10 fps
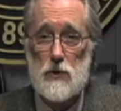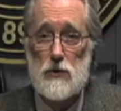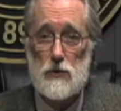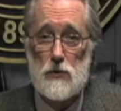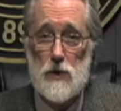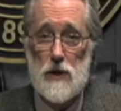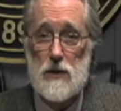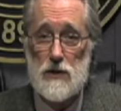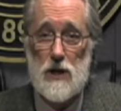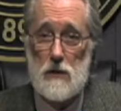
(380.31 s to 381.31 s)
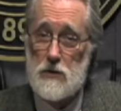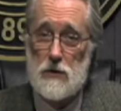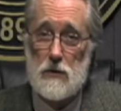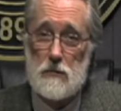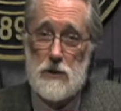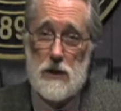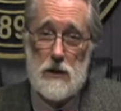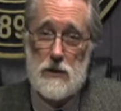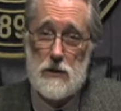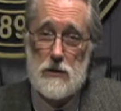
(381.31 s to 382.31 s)
would do in the same
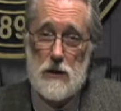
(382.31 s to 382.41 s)
circumstances.